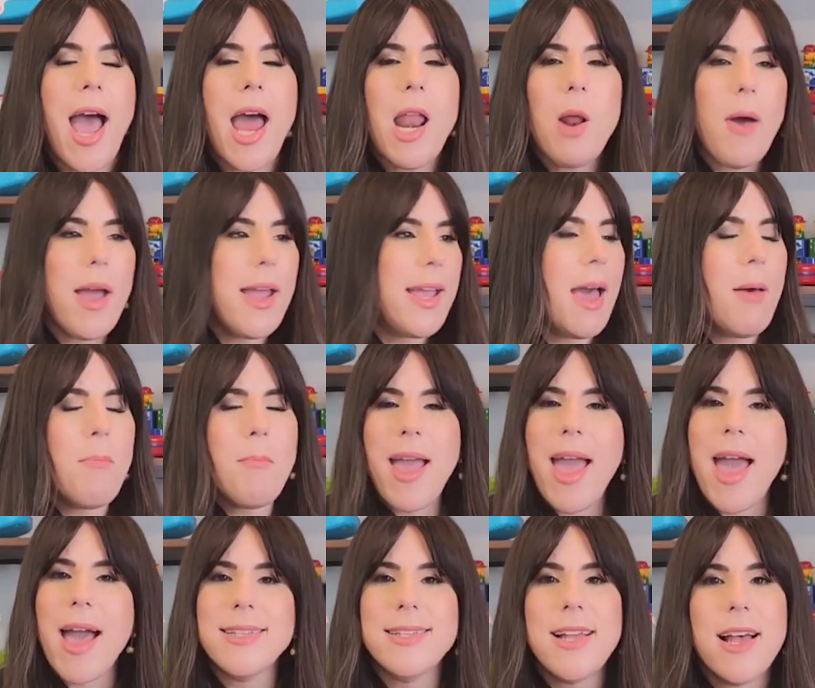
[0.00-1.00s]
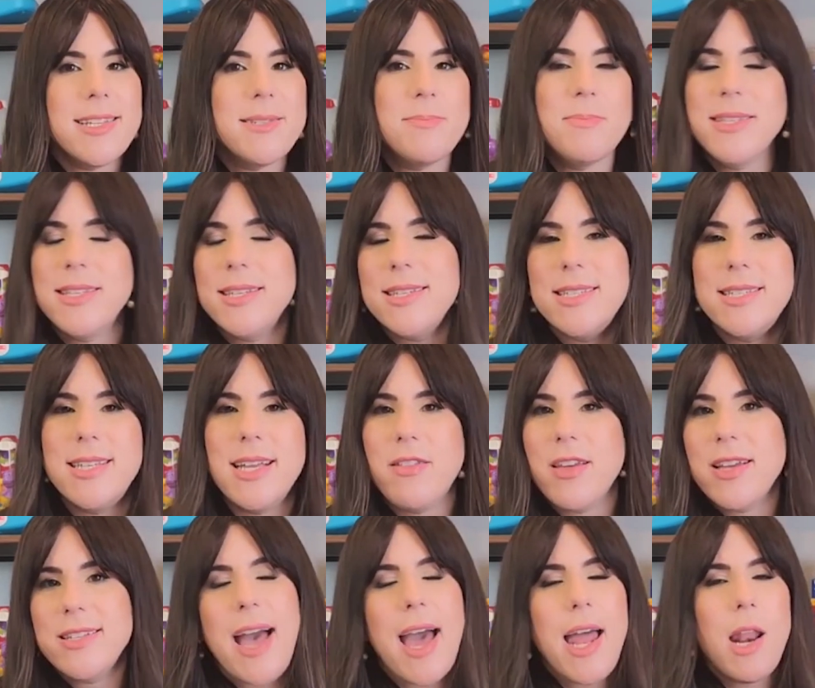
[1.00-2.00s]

How do I get my ex-husband to see this?